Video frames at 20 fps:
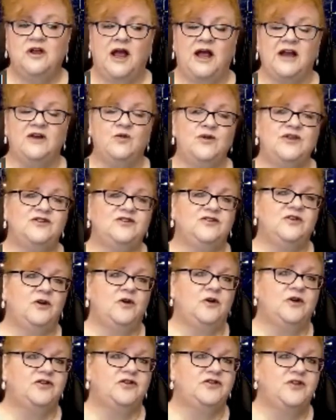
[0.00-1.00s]
And with
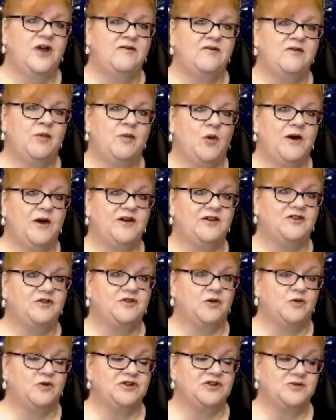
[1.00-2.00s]
0 to 7 points
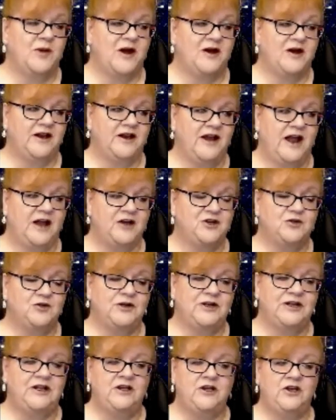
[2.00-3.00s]
responding
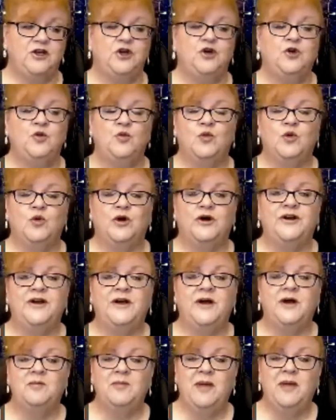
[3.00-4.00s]
naturally, you would
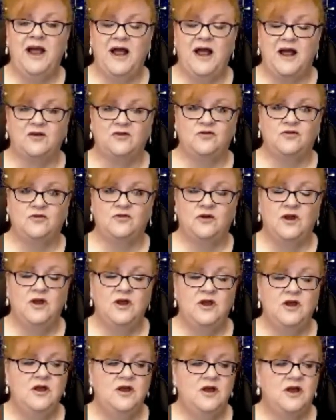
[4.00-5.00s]
pass.
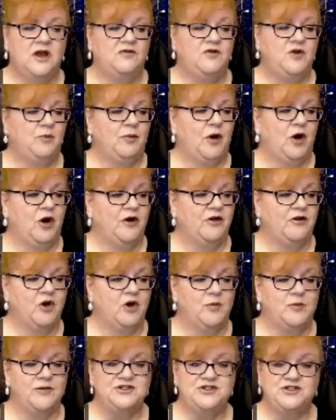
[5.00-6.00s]
If your partner
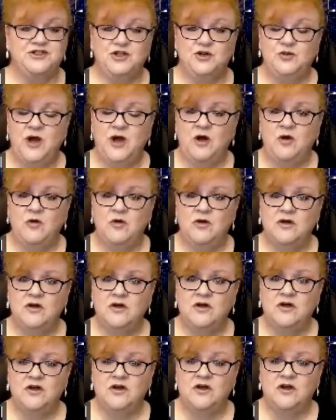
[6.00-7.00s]
opens 2 no,
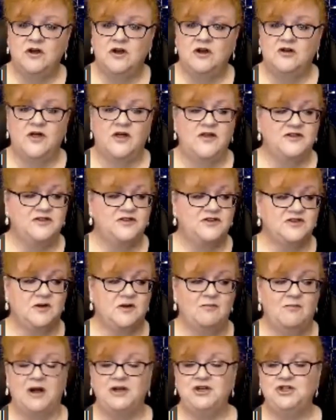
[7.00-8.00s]
then this is a
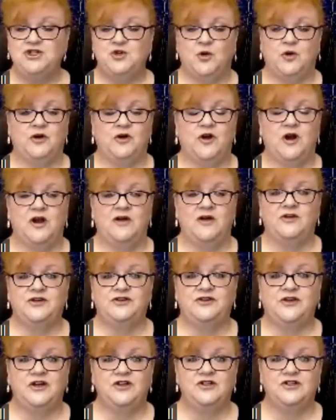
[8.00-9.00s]
much shorter
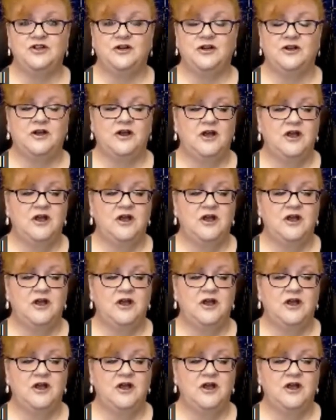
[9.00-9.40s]
conversation.